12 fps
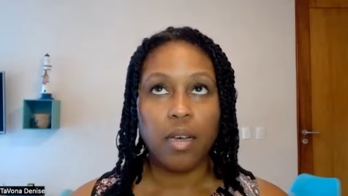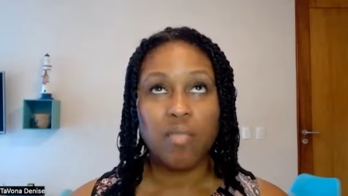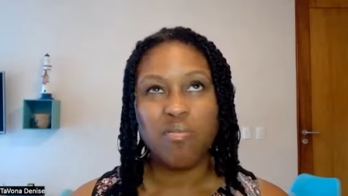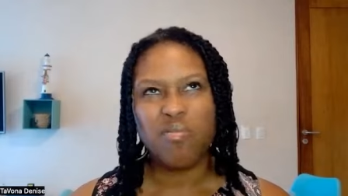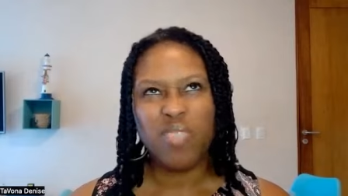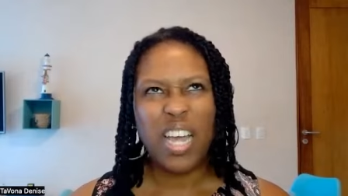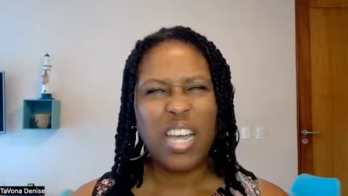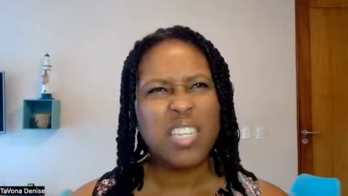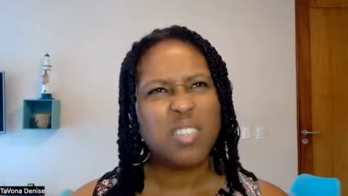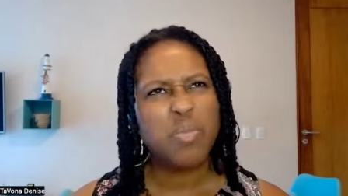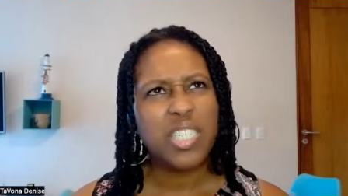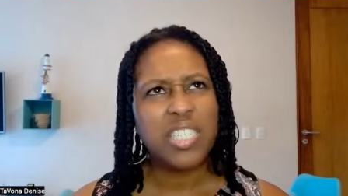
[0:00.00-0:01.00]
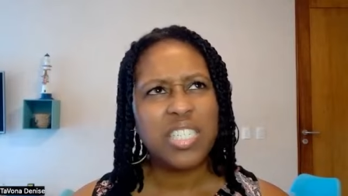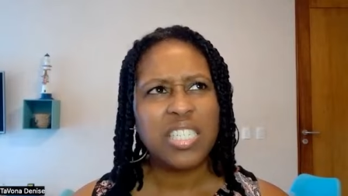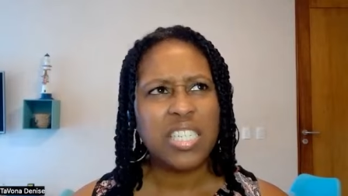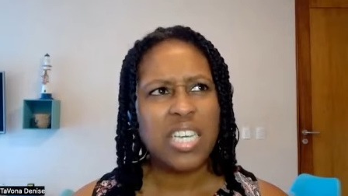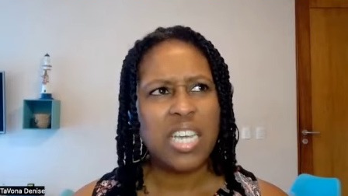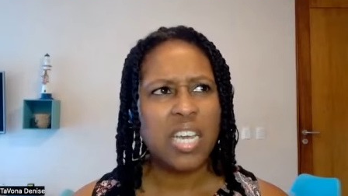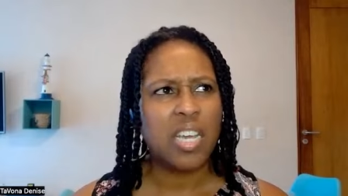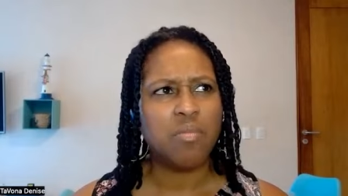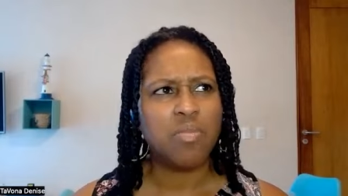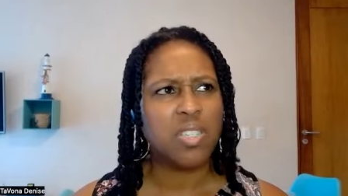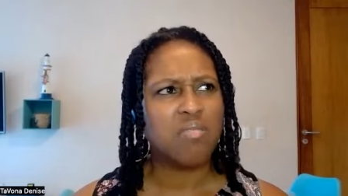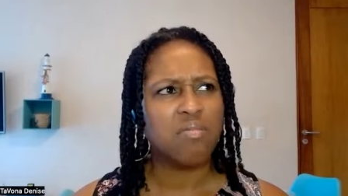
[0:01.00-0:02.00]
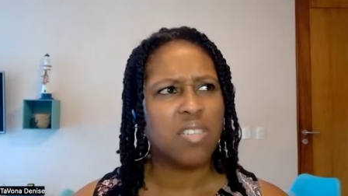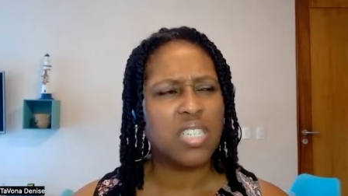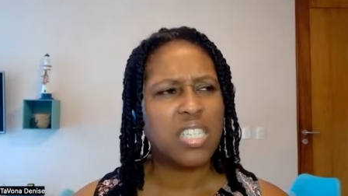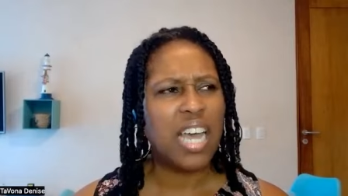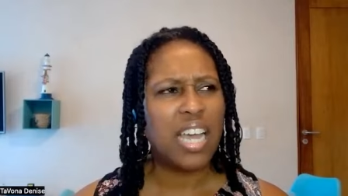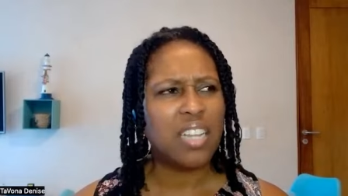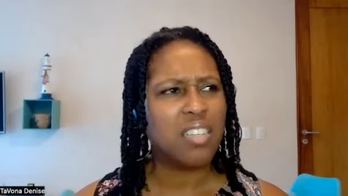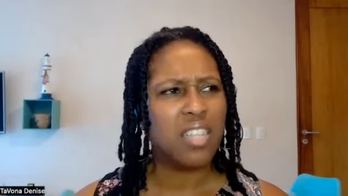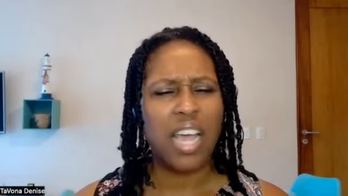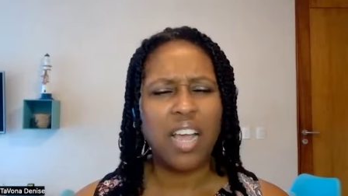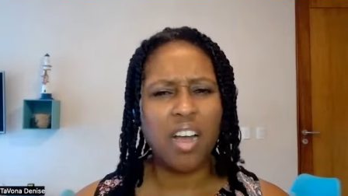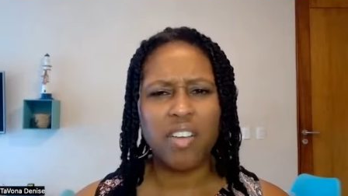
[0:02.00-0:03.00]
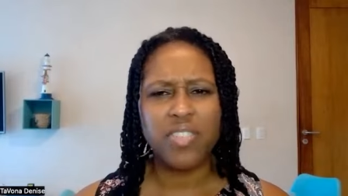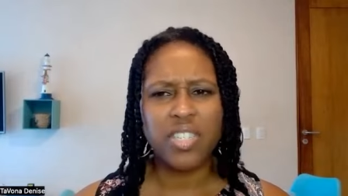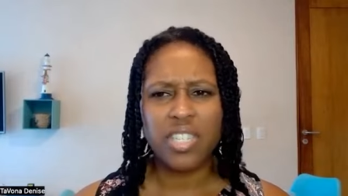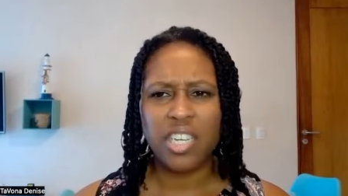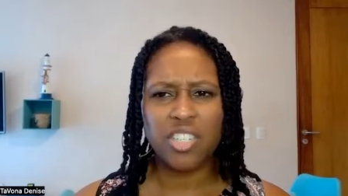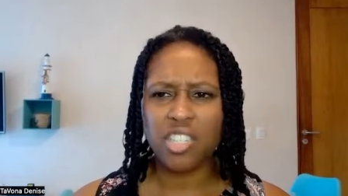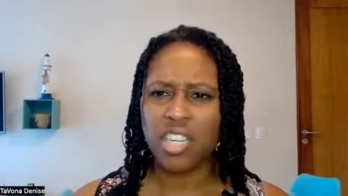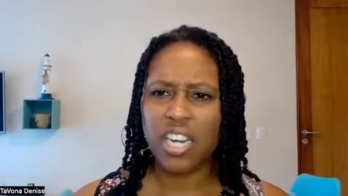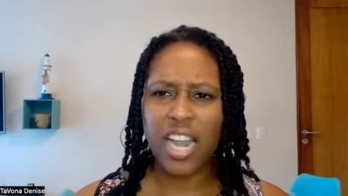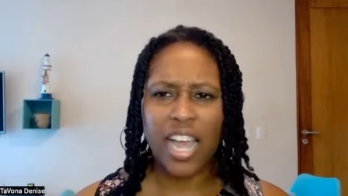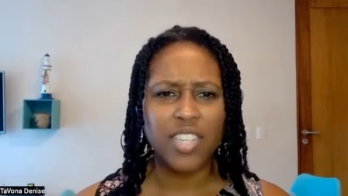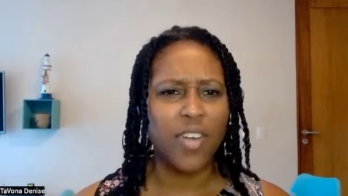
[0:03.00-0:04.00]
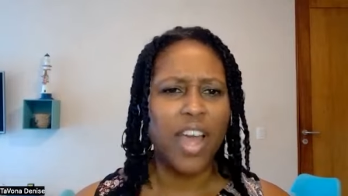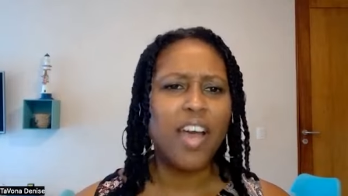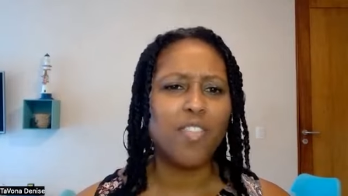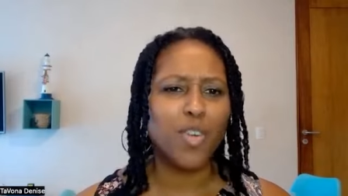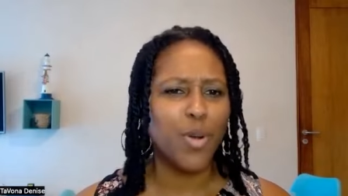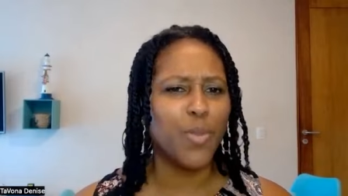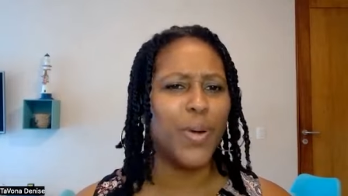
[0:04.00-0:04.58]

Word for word: uh, not as much the DMs because that that conversation could last forever,